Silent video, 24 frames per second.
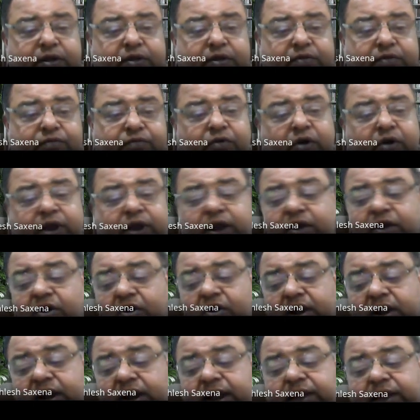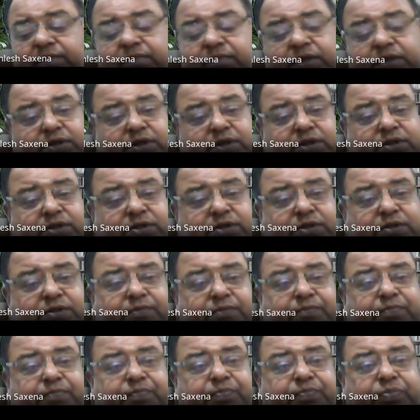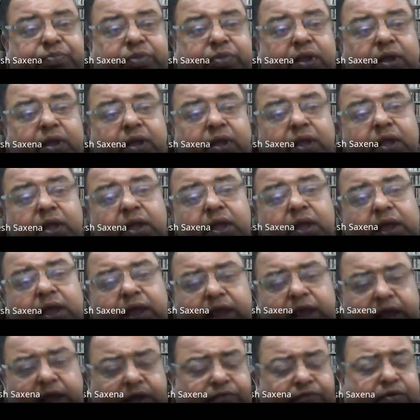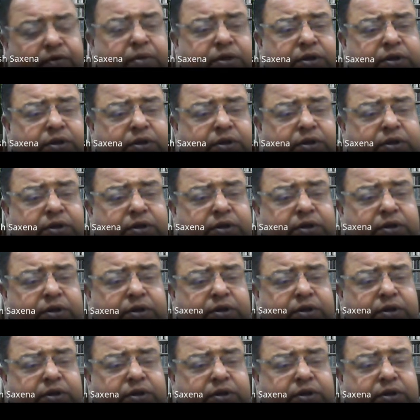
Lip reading: for an online business. Information systems